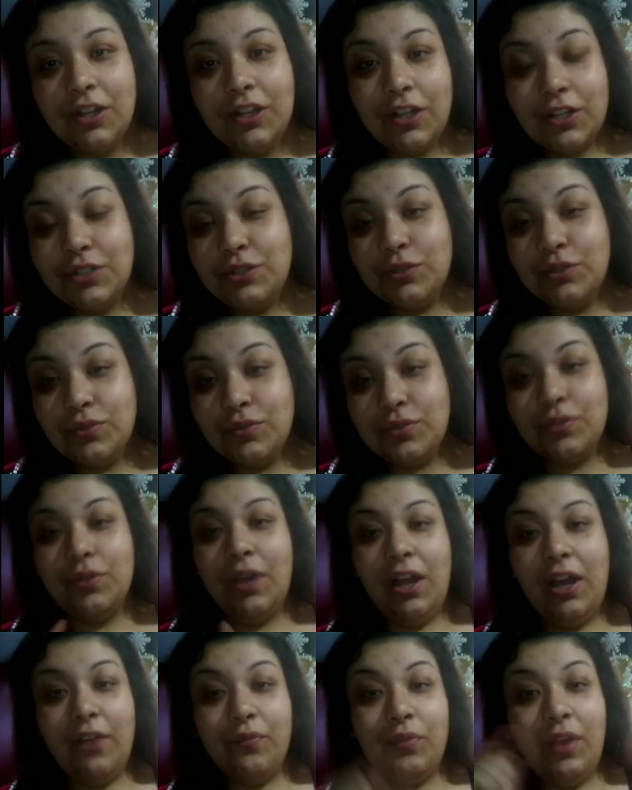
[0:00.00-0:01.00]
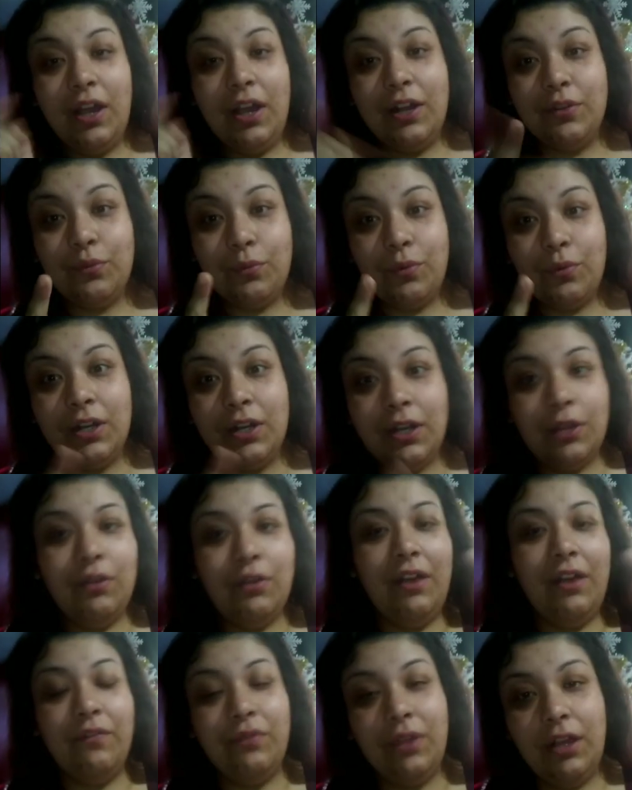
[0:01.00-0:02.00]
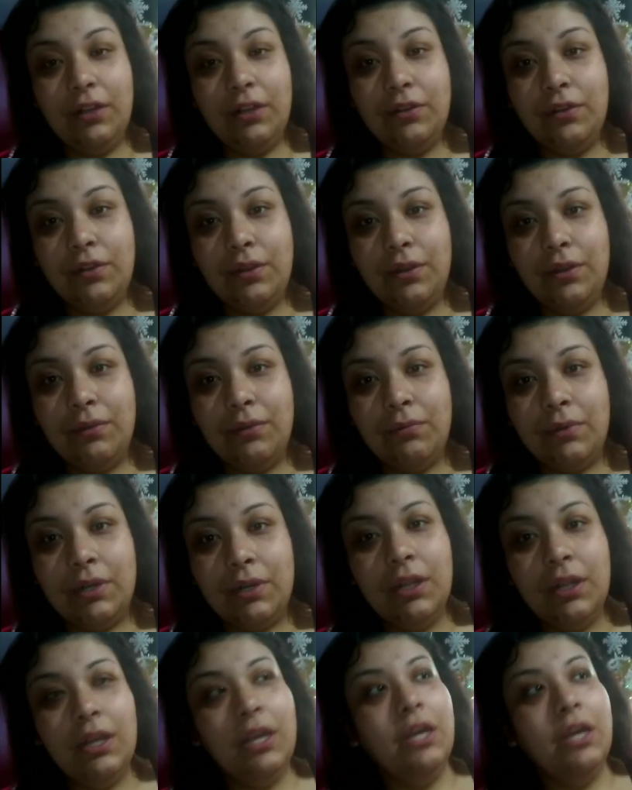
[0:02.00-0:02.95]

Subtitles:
They're two, so you have to handle one and you have to handle the other one.